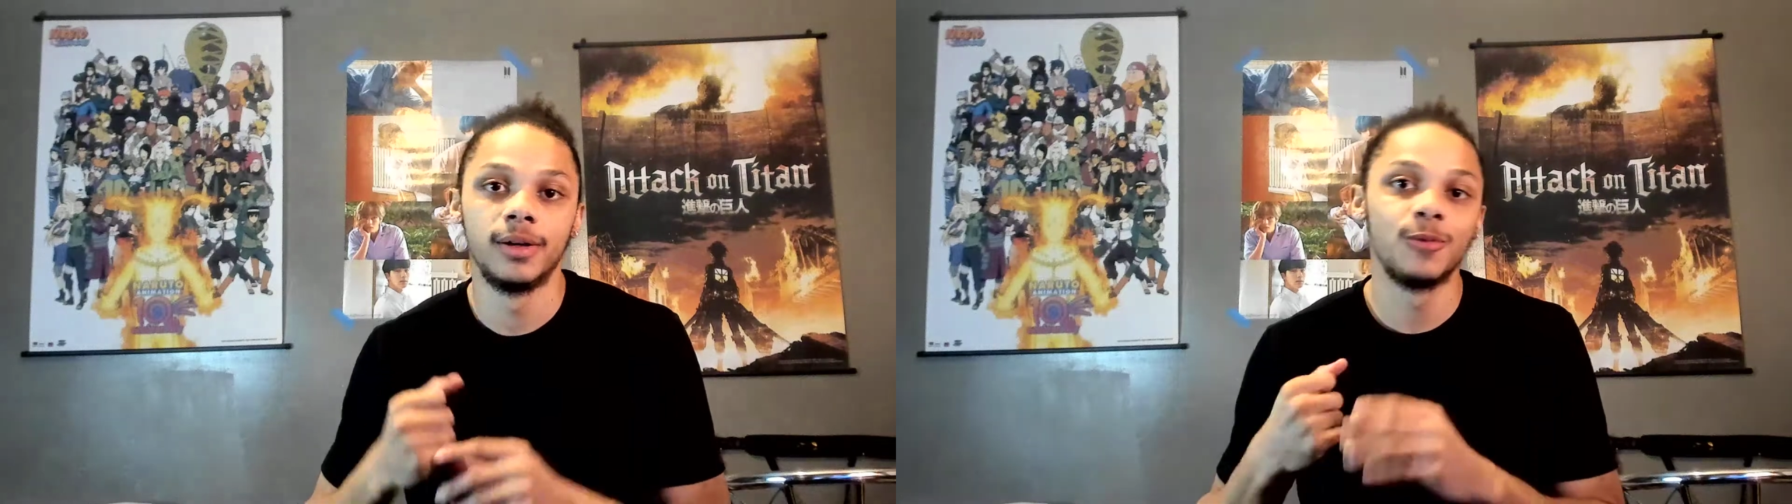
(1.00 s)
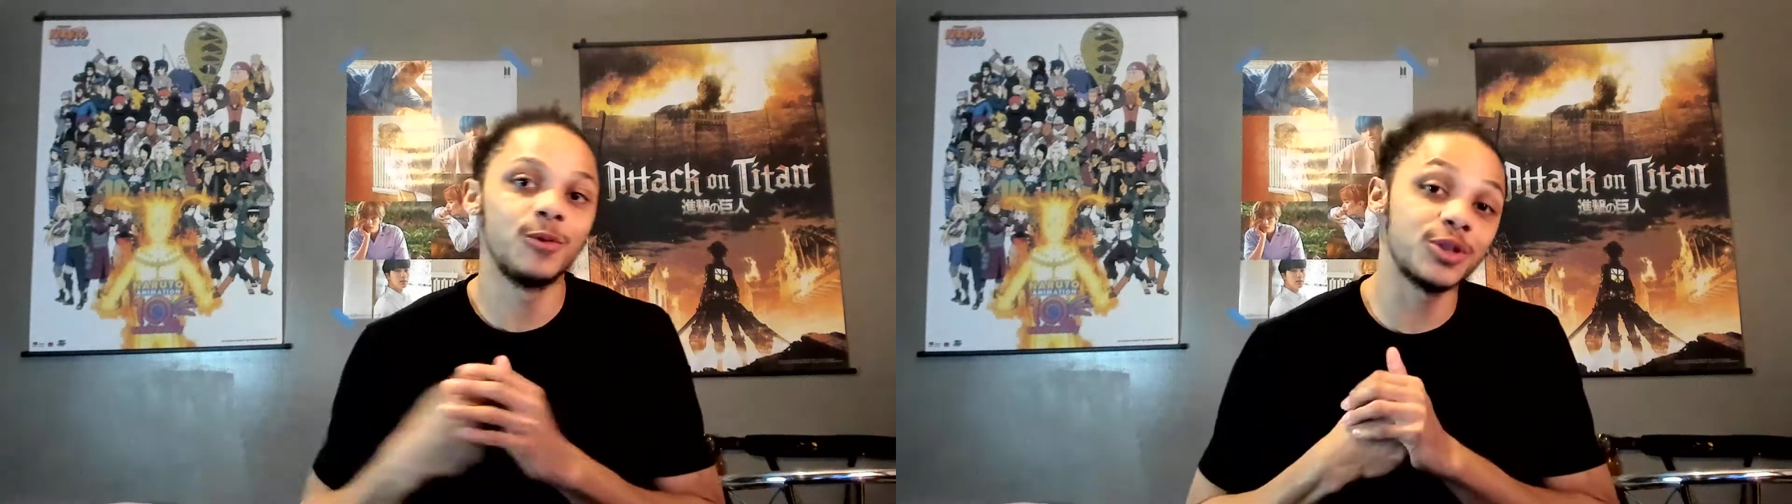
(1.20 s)

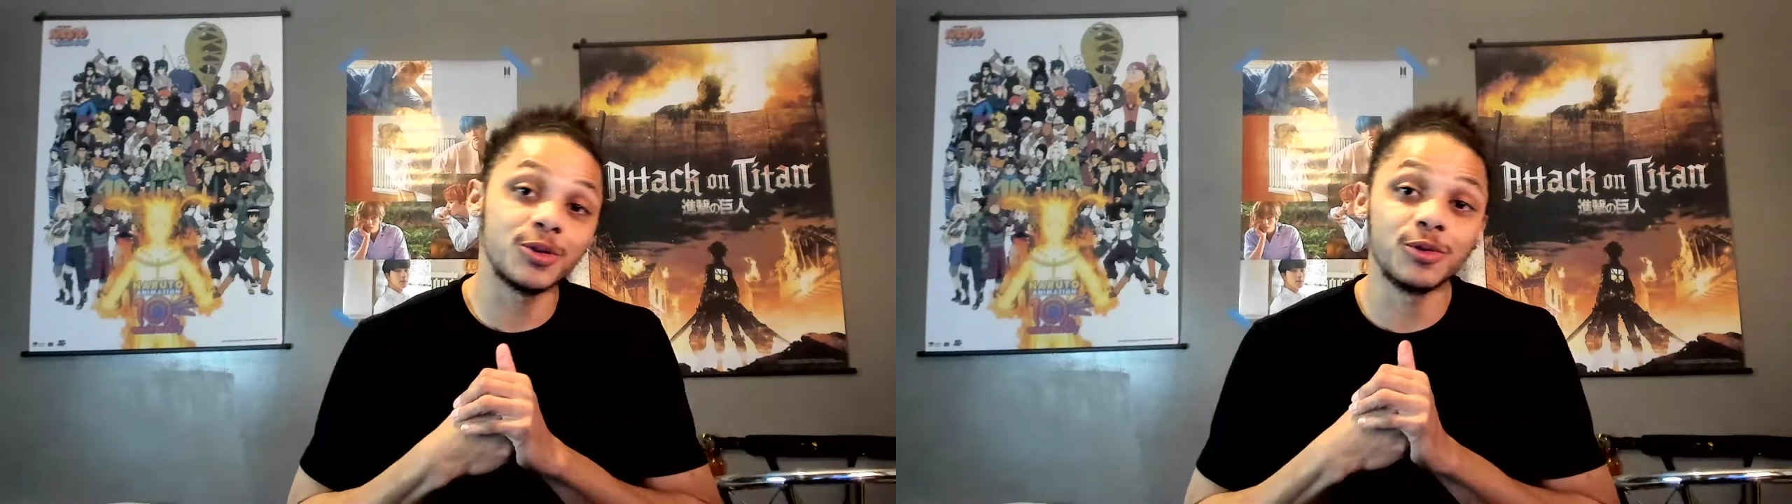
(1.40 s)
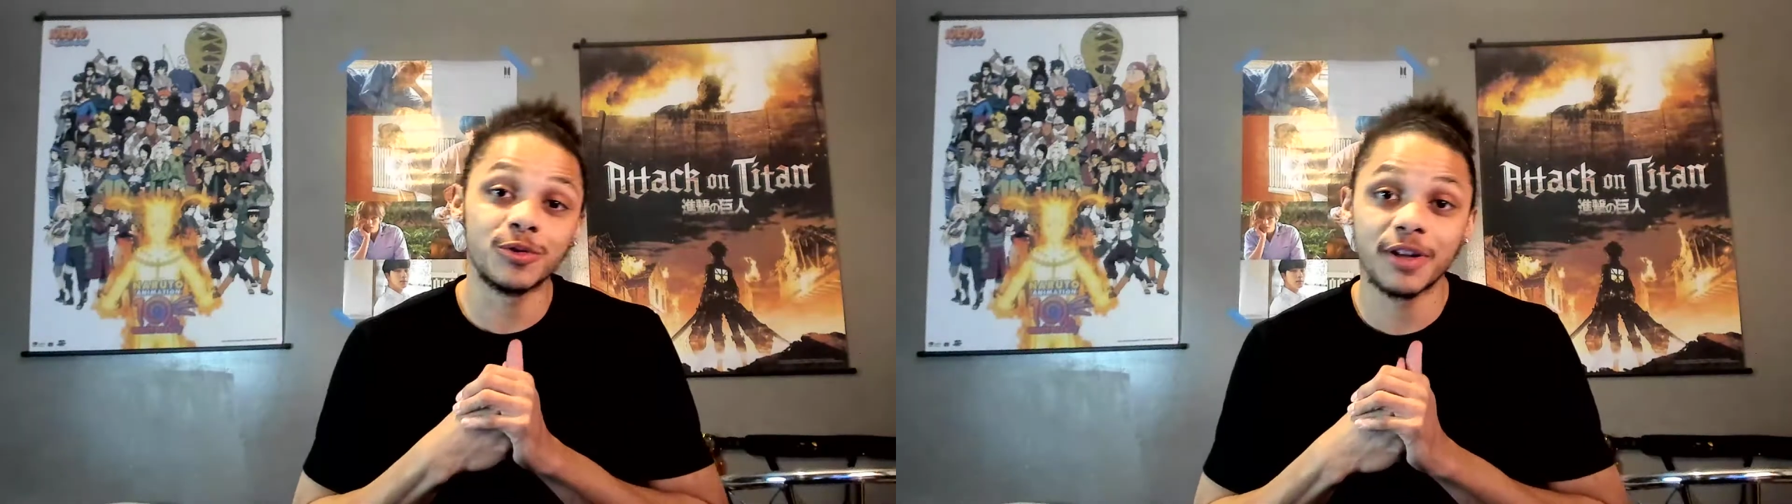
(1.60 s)
What's
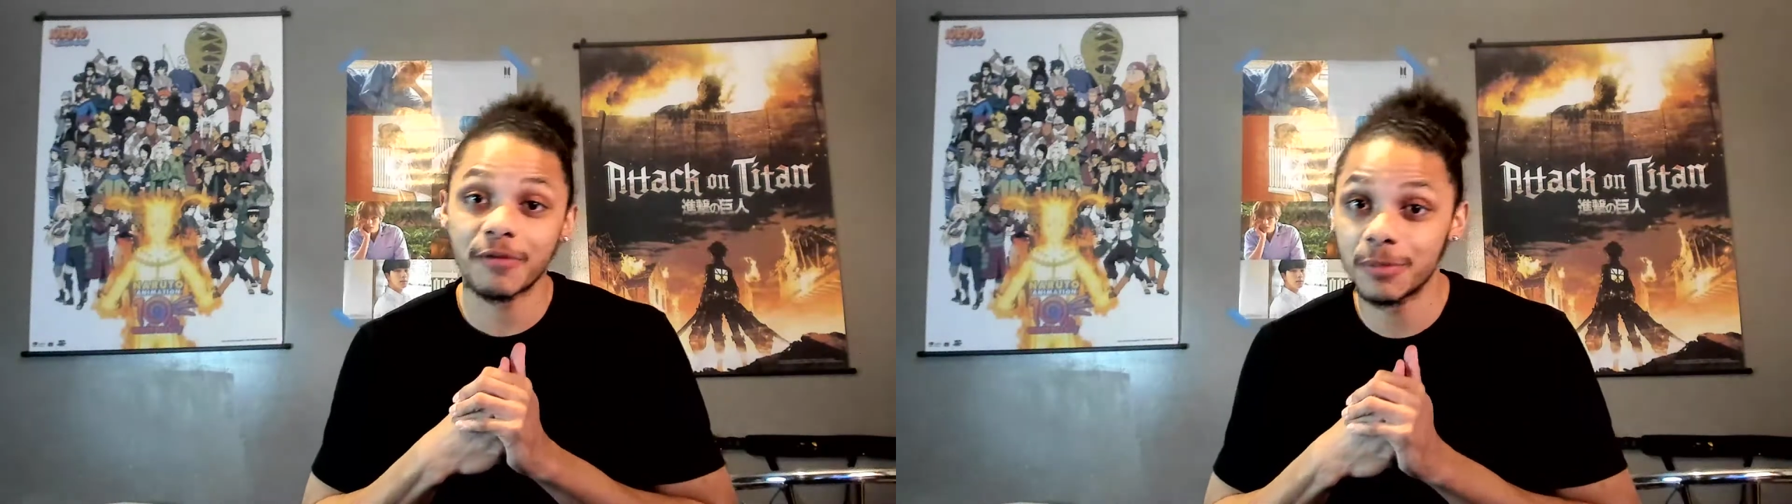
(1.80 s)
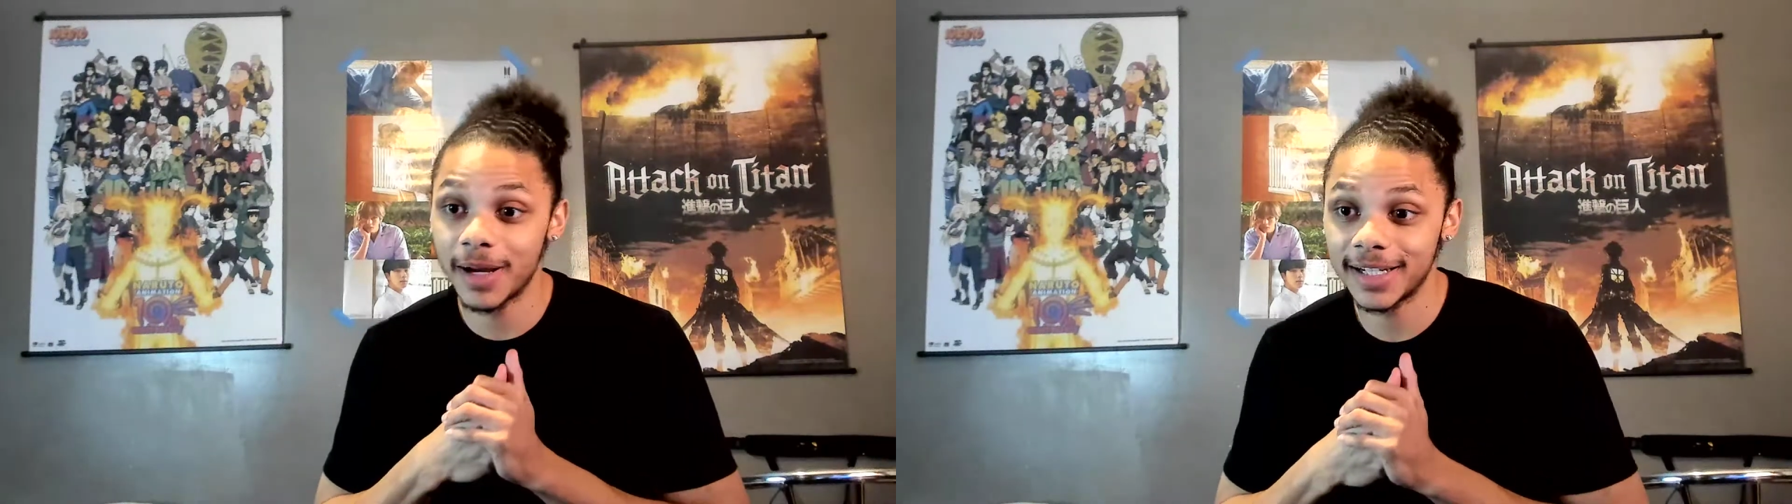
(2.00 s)
going on
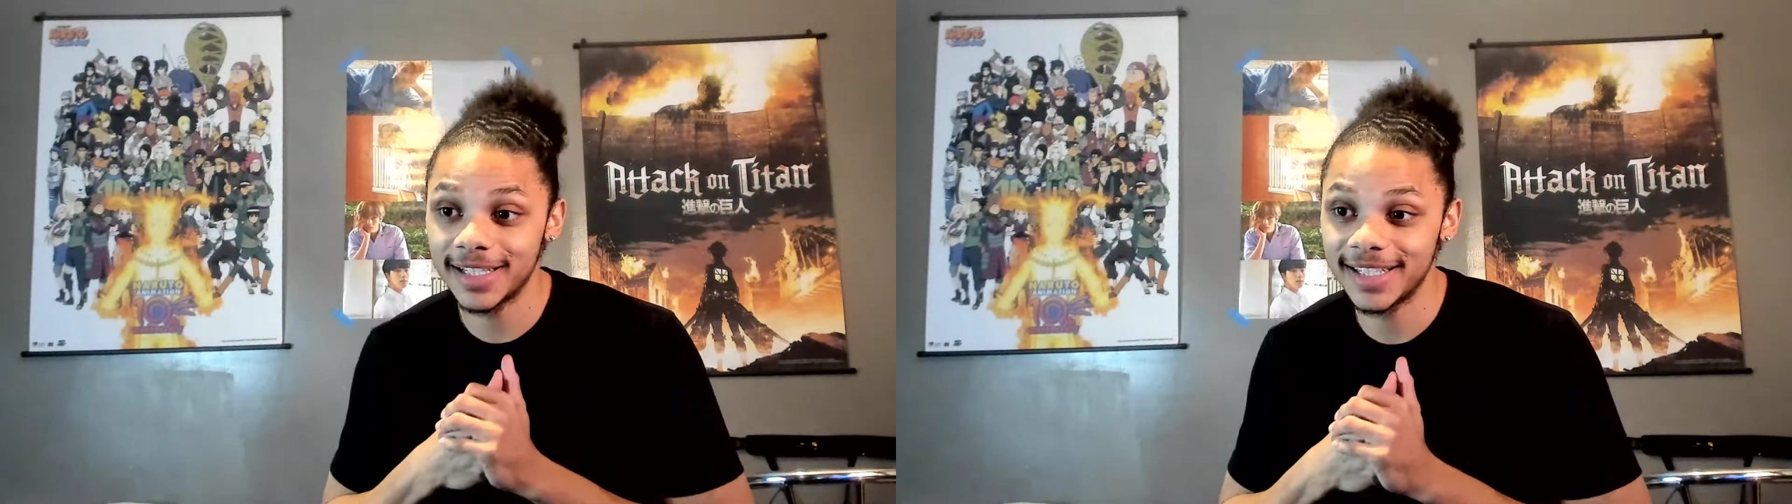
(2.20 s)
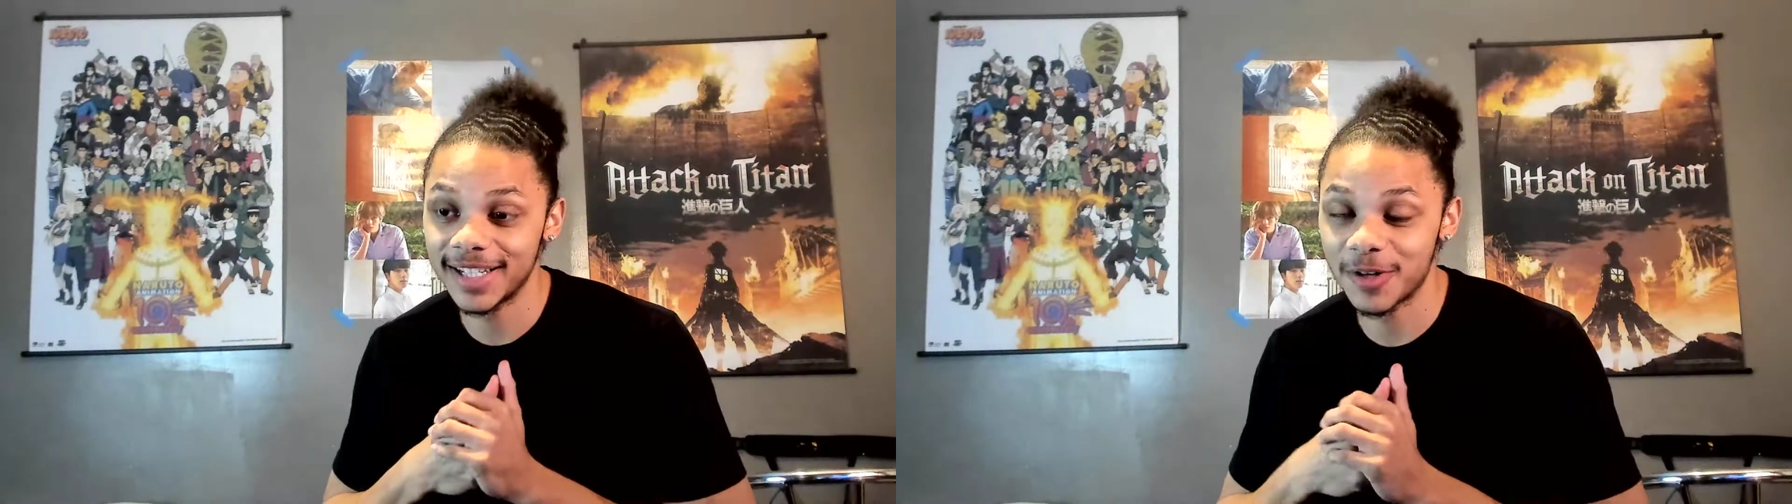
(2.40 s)
everybody?